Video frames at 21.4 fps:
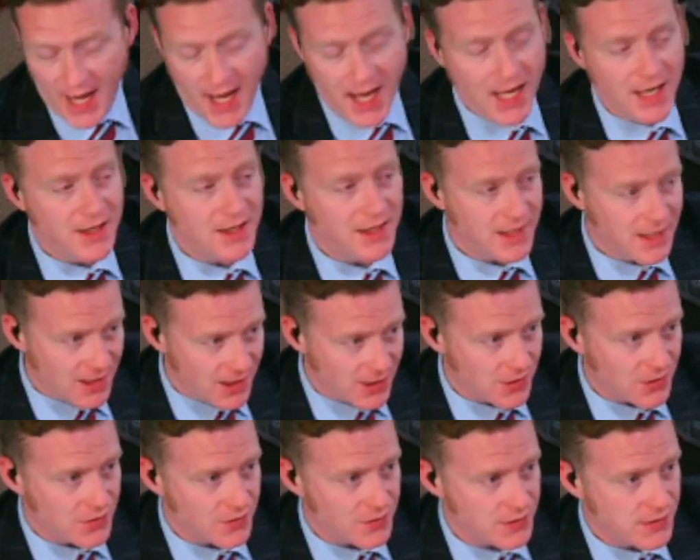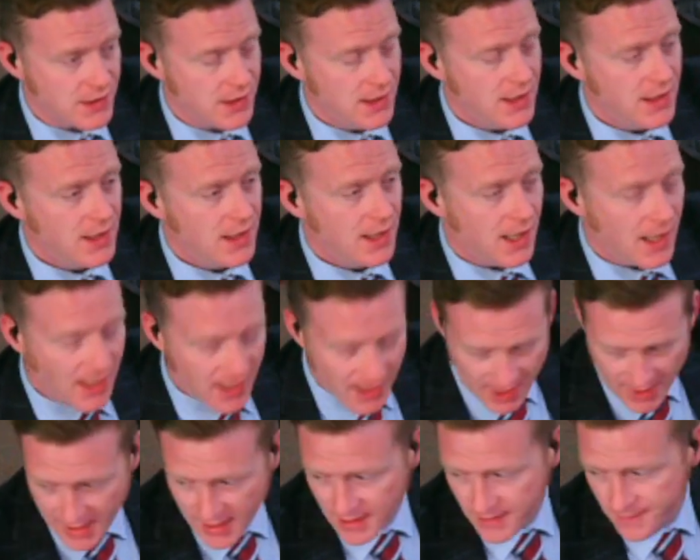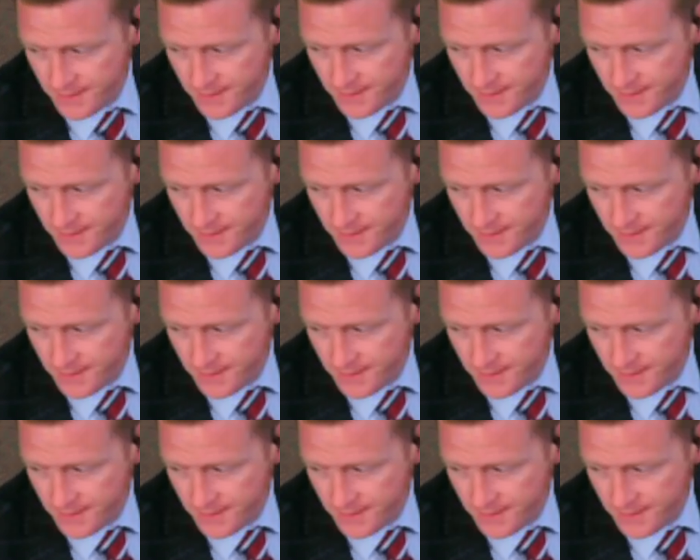and years ahead.